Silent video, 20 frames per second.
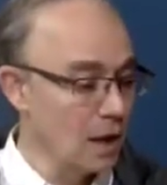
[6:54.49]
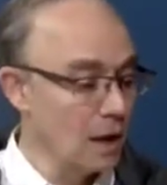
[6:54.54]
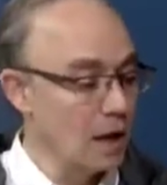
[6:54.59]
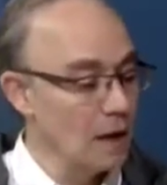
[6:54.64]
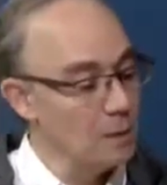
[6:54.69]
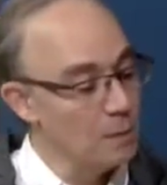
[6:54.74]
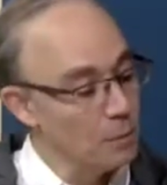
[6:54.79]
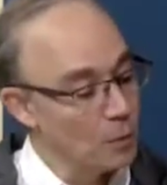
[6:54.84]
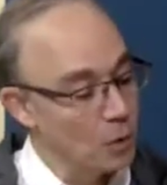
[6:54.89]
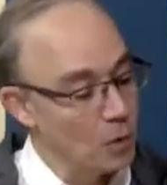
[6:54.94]

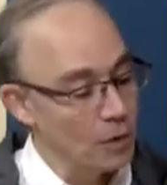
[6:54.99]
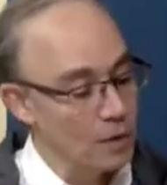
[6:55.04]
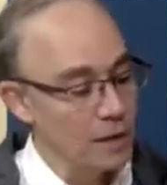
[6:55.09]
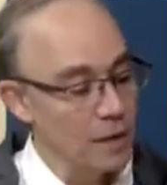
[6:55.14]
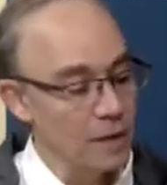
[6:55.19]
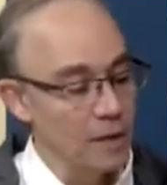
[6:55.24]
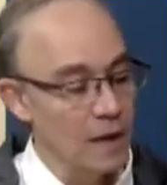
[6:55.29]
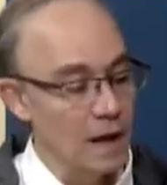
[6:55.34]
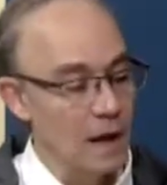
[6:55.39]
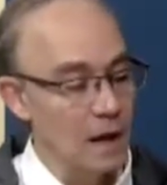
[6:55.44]
And more
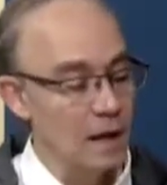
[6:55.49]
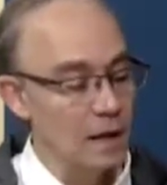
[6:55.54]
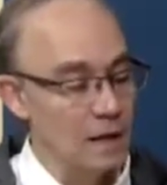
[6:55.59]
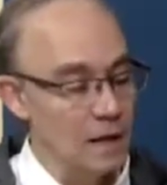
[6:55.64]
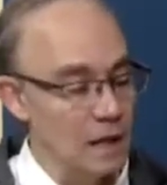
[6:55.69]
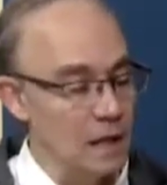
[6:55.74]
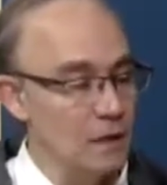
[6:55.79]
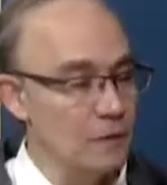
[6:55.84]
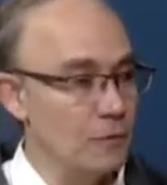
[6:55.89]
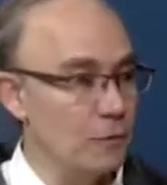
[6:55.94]
than that,
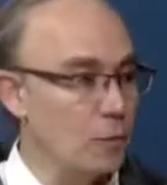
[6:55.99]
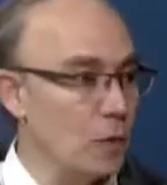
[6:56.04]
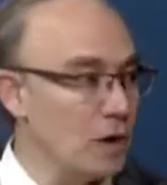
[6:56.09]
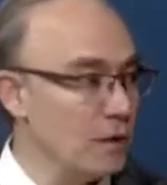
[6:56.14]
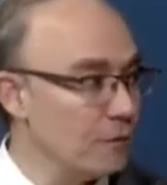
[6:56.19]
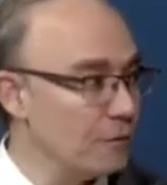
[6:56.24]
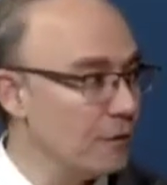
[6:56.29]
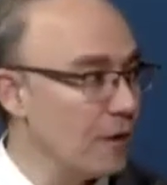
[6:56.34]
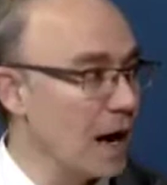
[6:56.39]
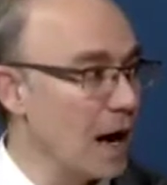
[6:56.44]
if
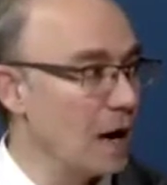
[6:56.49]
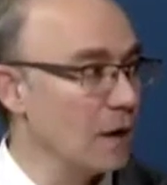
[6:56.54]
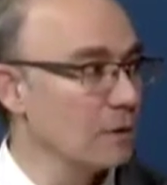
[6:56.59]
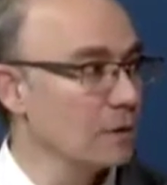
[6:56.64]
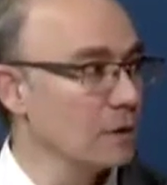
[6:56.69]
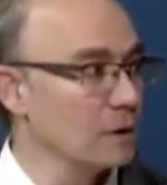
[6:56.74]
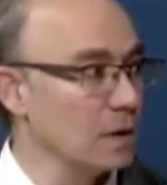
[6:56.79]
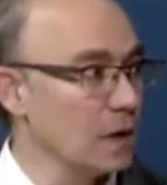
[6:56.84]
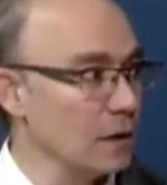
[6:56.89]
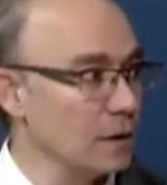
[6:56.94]
we
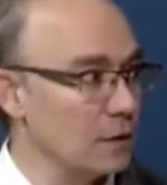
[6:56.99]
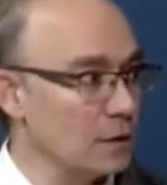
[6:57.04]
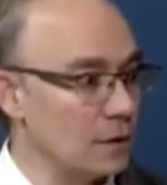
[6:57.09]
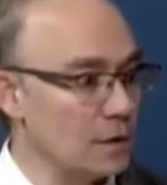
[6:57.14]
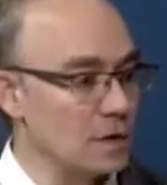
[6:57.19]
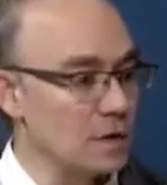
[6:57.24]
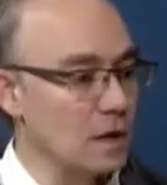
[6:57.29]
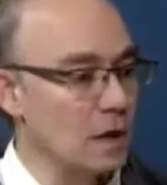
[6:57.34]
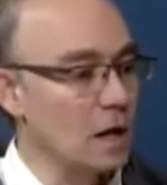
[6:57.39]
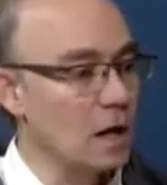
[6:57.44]
found that there
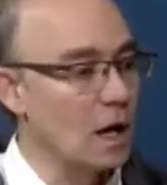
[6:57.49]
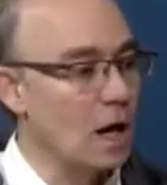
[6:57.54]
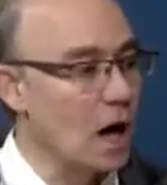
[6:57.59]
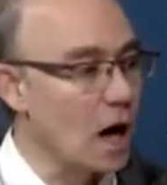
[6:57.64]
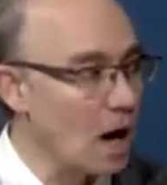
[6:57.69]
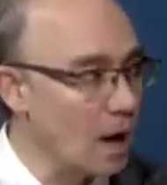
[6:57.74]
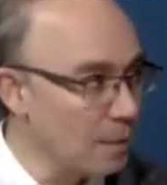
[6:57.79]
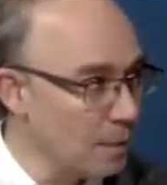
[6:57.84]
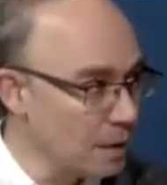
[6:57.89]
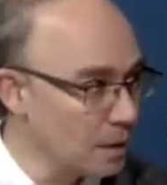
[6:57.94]
is a
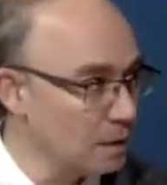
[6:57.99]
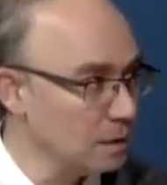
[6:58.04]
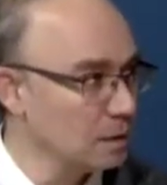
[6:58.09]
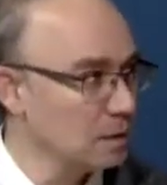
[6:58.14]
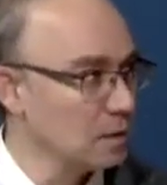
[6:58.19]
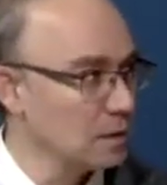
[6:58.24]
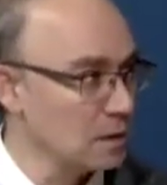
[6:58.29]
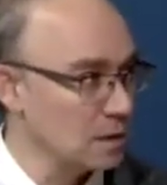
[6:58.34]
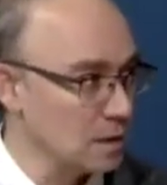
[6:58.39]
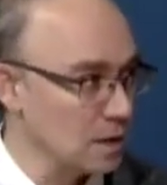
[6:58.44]
common
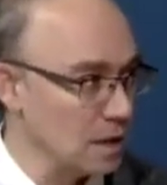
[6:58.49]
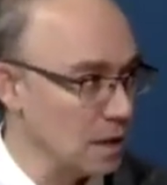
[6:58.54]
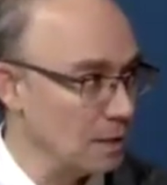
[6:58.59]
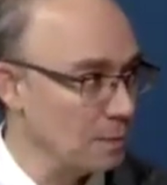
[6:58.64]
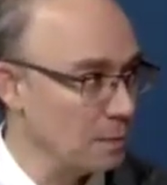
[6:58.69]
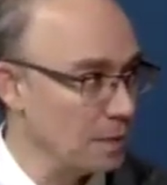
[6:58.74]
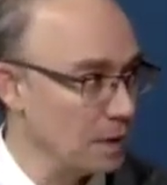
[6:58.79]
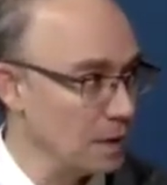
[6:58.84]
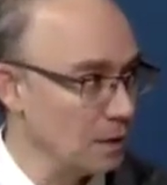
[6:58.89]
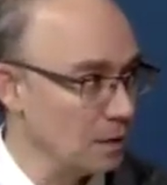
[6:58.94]

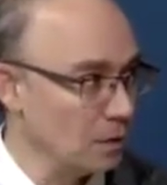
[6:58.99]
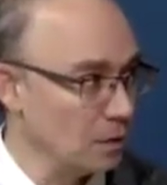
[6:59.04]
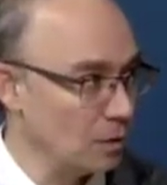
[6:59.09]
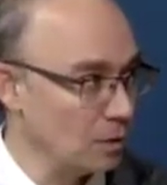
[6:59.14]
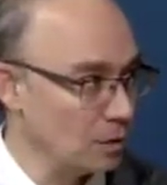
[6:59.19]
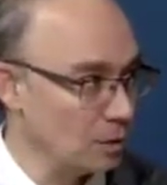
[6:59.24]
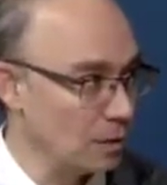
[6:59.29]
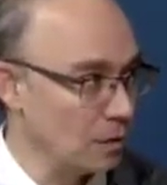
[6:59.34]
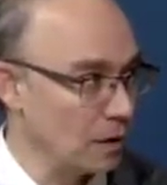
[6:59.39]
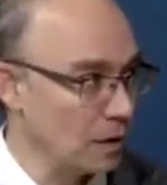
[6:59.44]
snippet
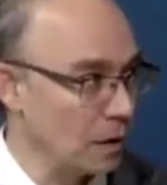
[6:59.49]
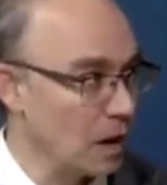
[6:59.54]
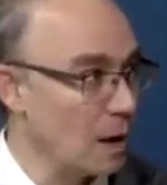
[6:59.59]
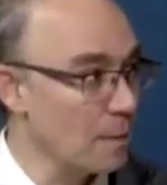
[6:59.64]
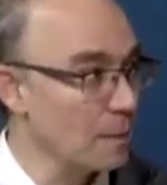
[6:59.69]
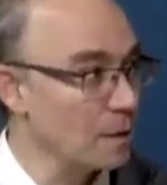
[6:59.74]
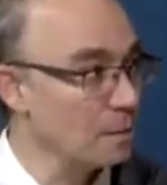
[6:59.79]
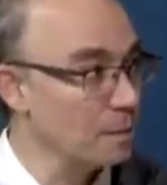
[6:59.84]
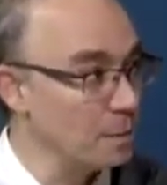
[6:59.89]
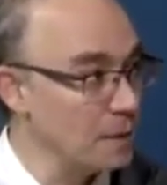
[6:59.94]
or a
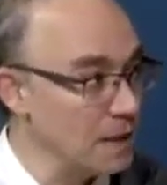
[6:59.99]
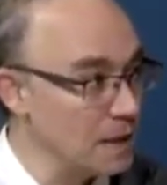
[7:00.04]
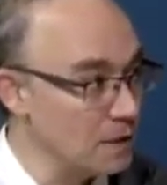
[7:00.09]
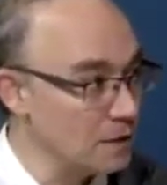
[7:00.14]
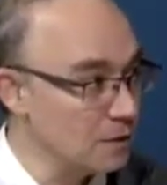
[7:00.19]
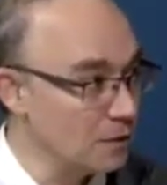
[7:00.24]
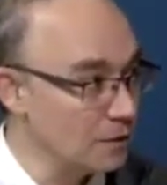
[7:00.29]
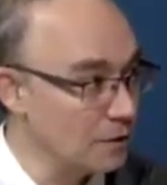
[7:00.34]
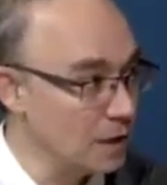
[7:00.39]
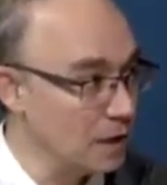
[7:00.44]
common
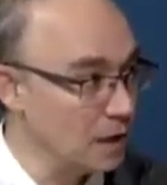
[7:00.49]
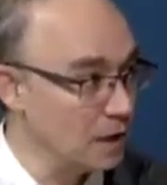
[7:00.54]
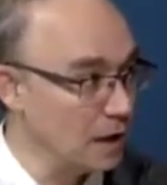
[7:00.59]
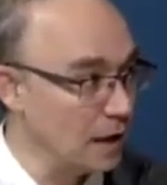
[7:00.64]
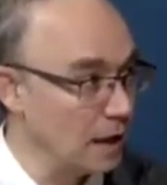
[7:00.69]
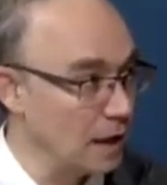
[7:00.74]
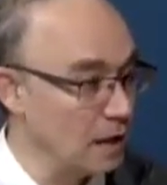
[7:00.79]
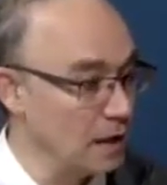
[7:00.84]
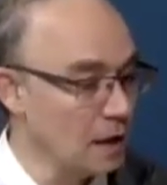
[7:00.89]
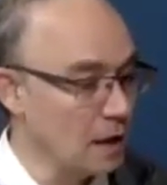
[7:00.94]
piece of
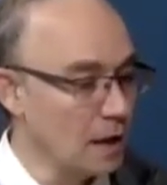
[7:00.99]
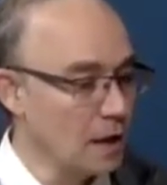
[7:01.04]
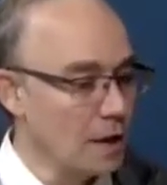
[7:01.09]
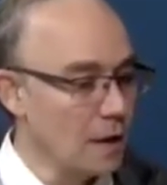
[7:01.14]
DNA